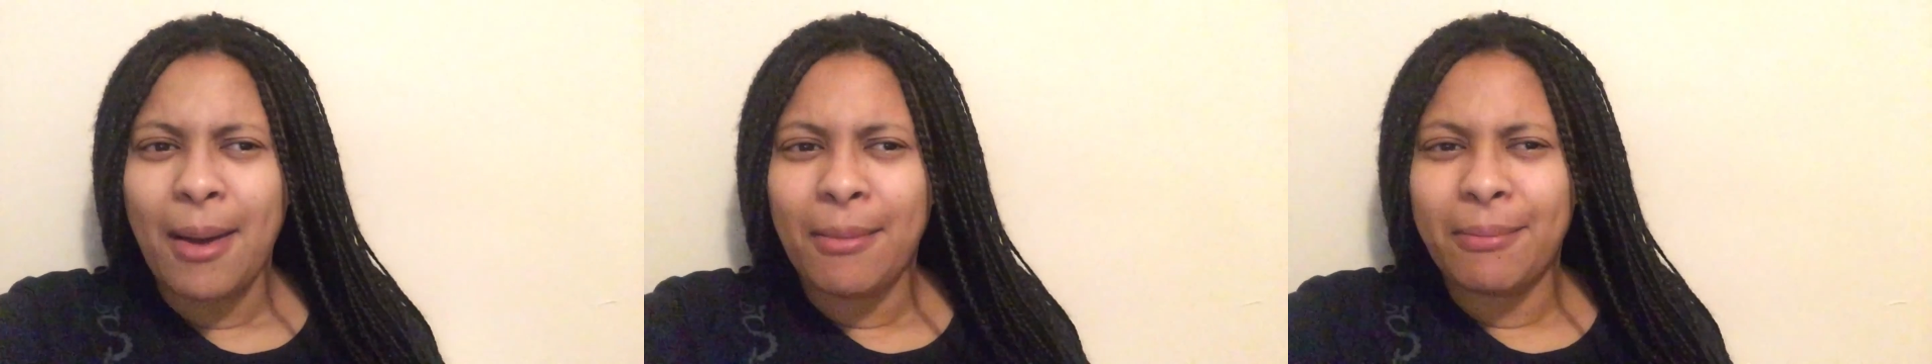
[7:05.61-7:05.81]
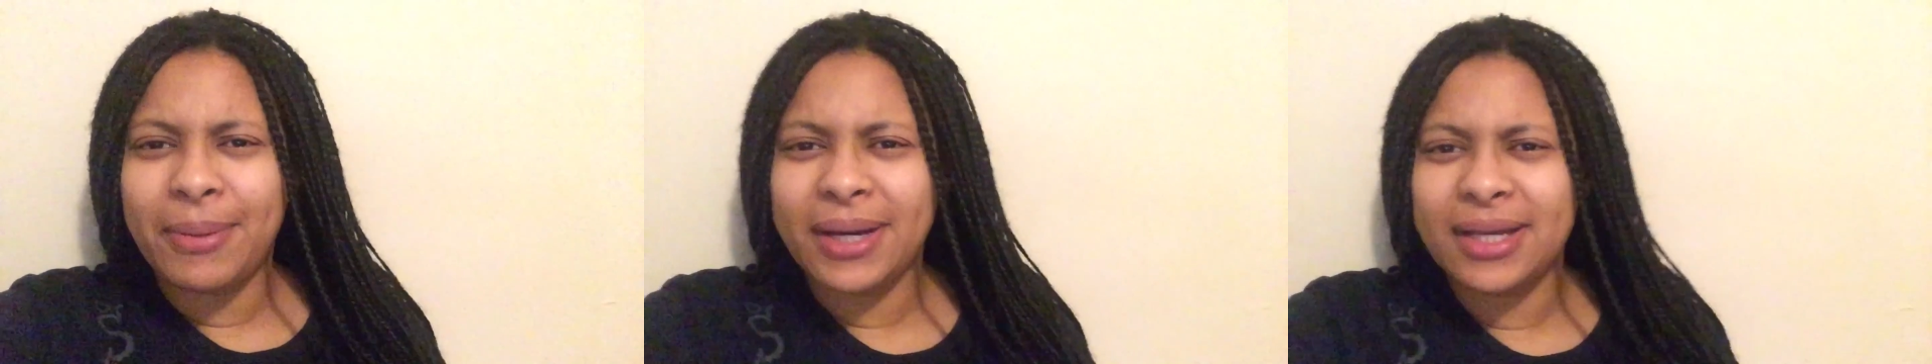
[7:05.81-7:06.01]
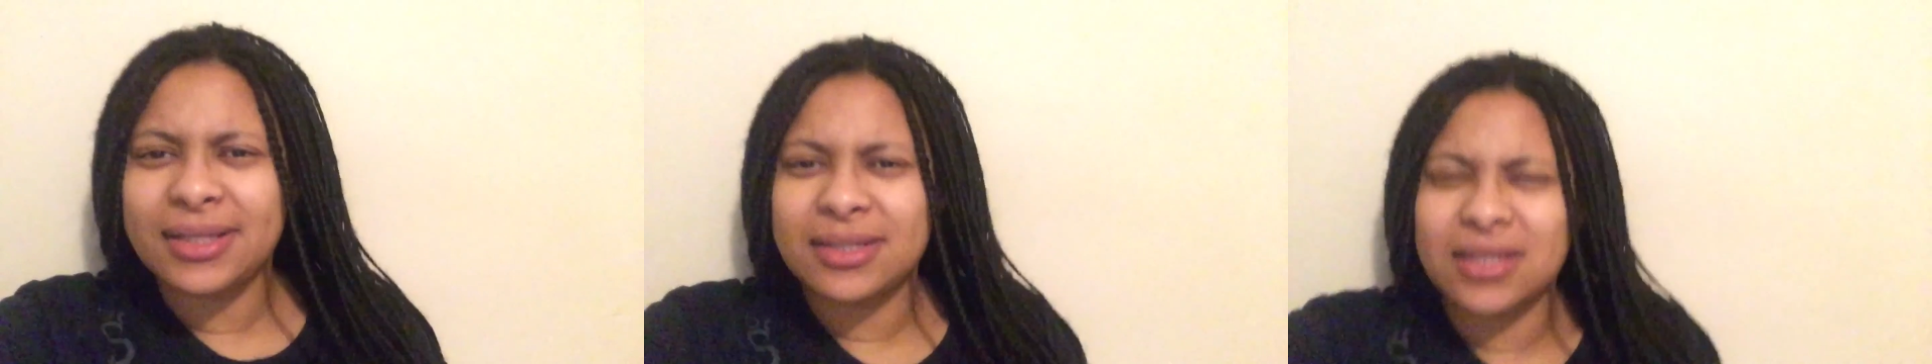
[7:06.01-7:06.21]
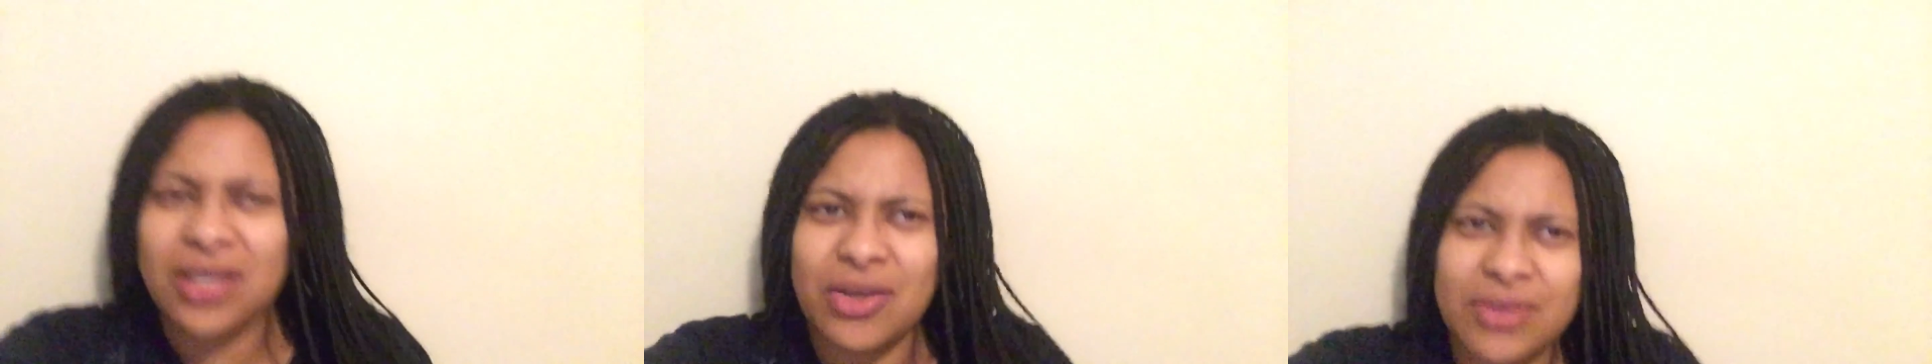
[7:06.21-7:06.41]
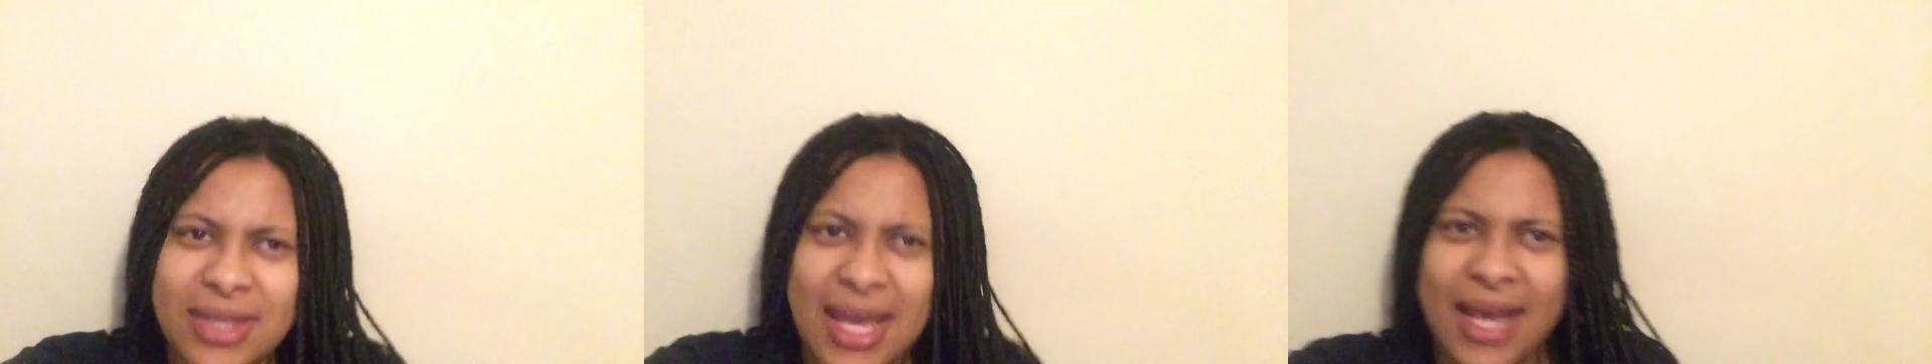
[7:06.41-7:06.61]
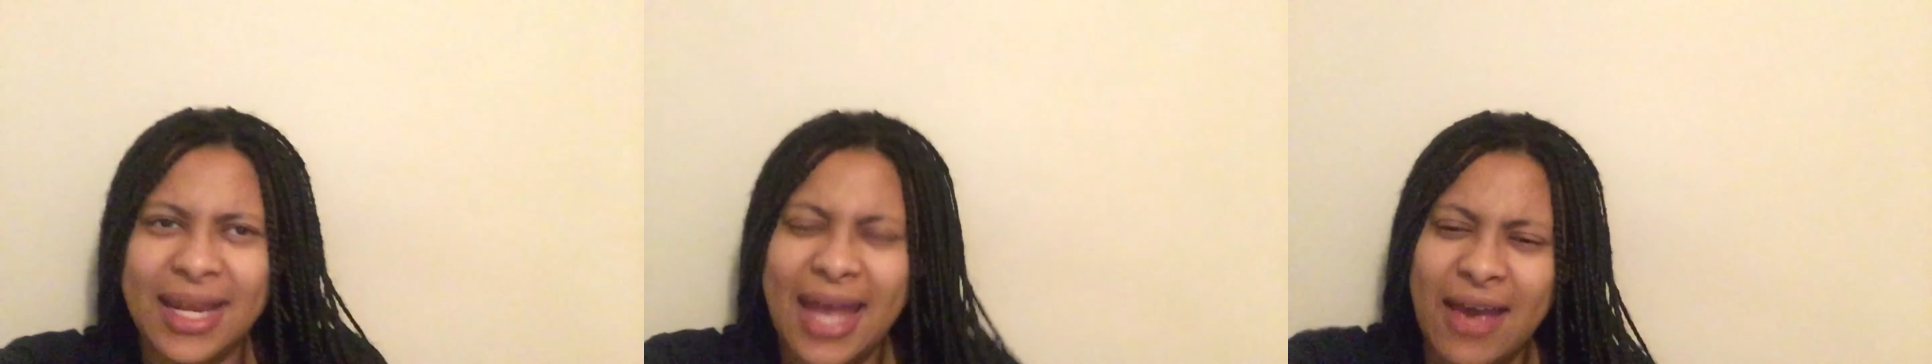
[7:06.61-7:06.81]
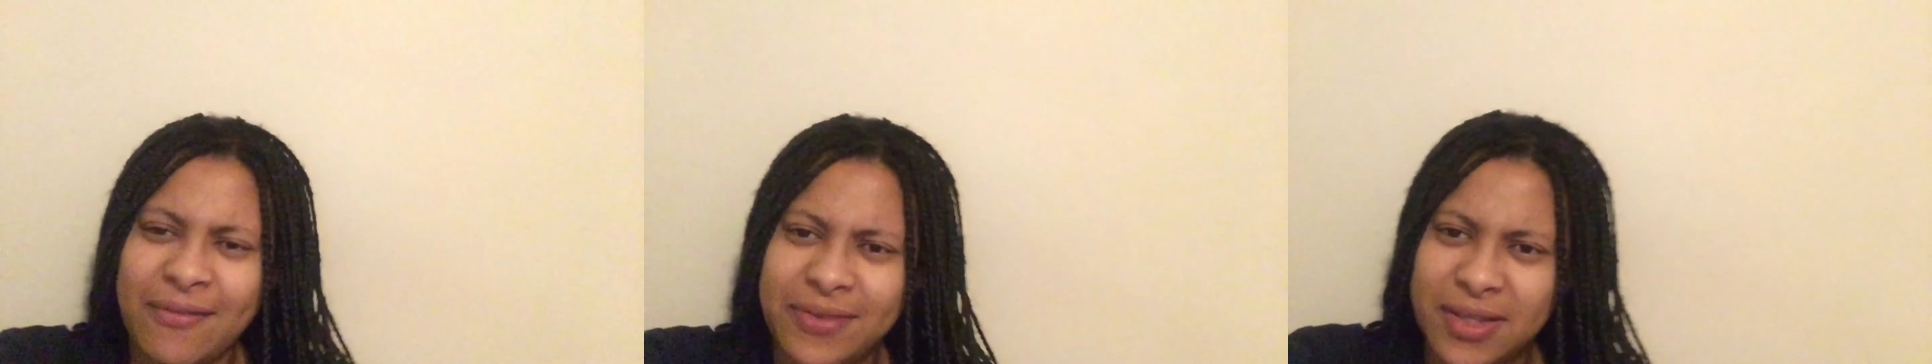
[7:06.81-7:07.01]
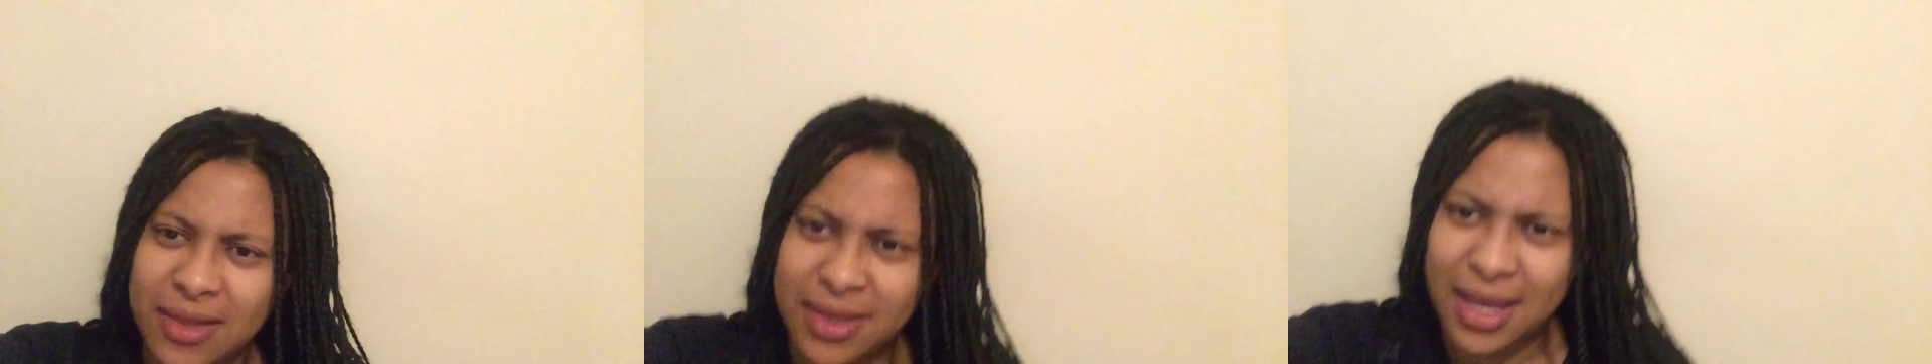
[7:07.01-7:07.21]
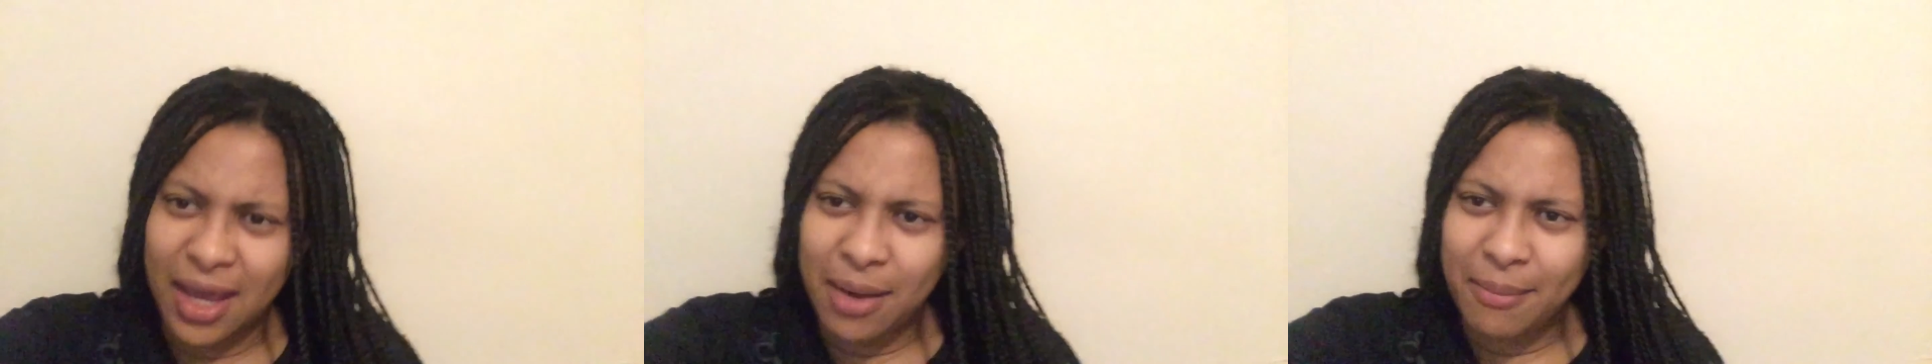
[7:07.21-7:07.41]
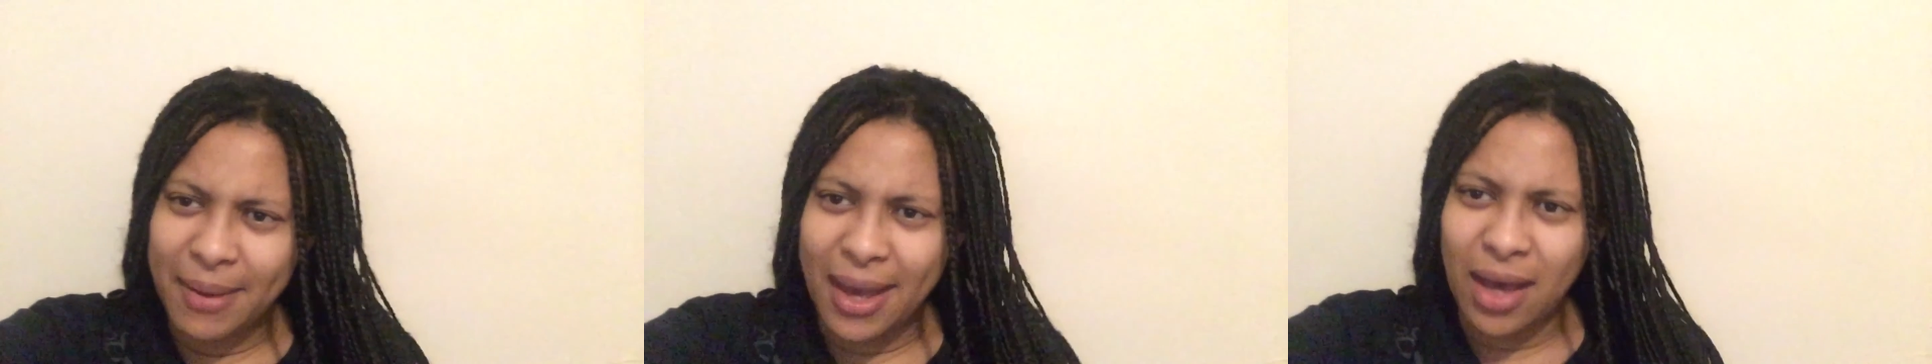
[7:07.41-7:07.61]
but you then have to think
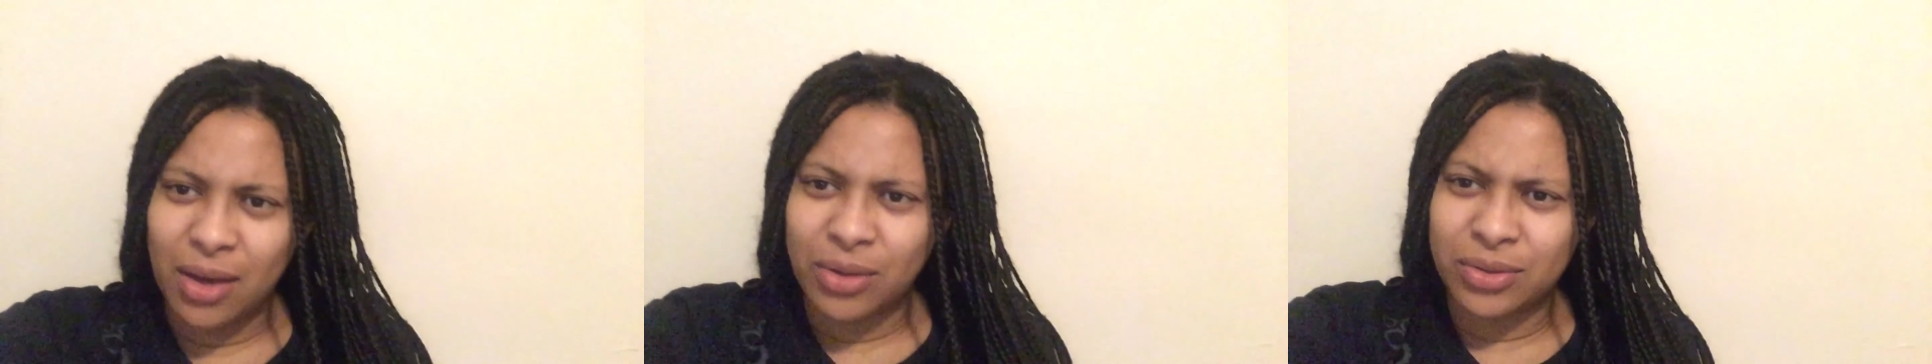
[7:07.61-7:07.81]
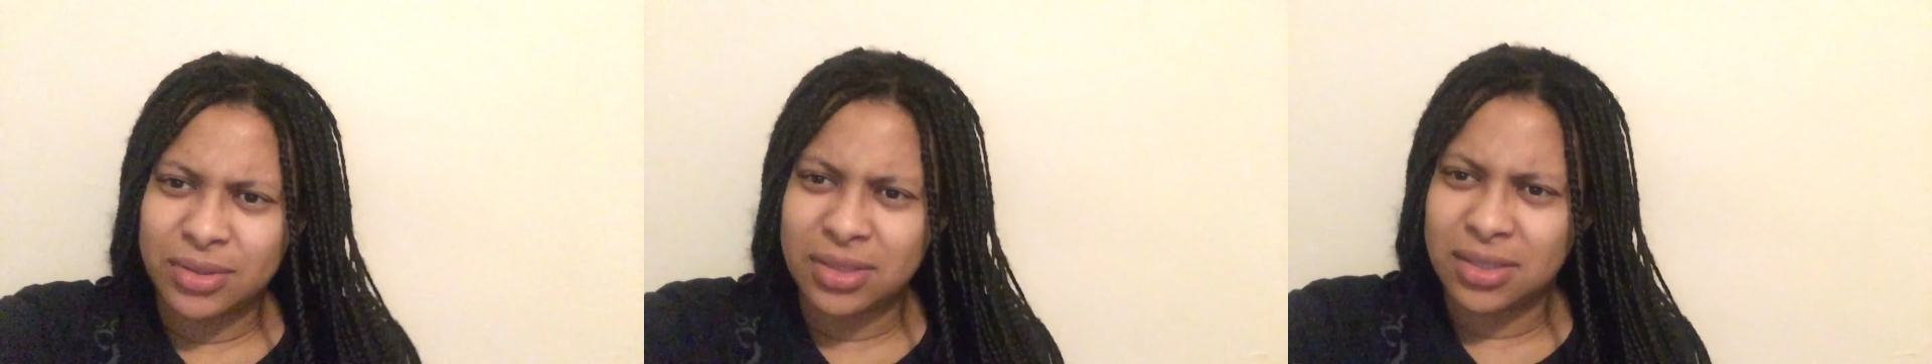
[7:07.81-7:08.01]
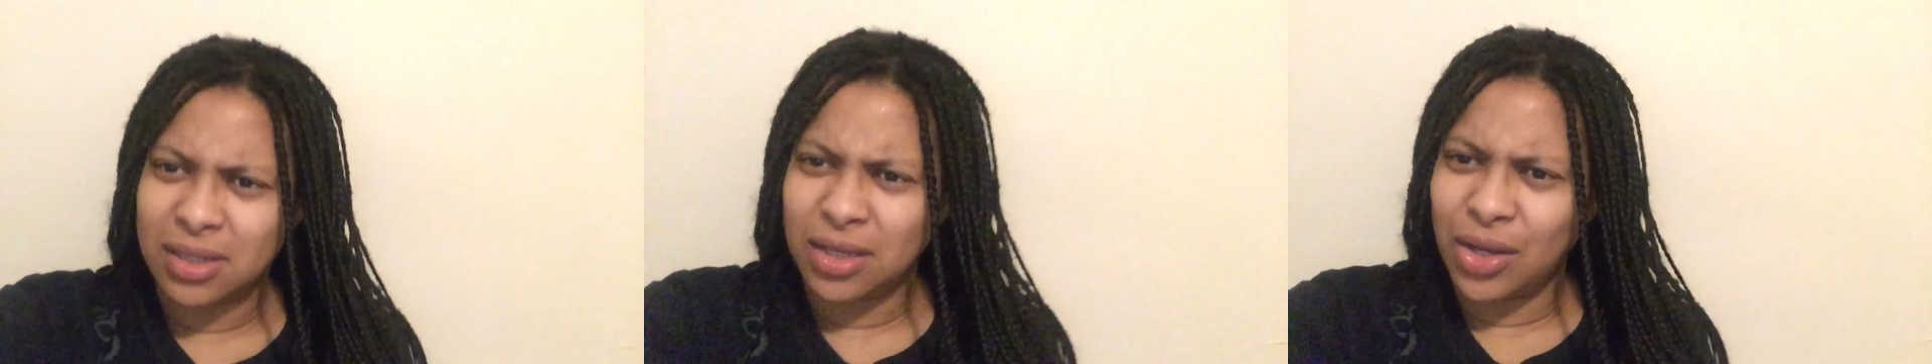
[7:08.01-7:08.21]
about,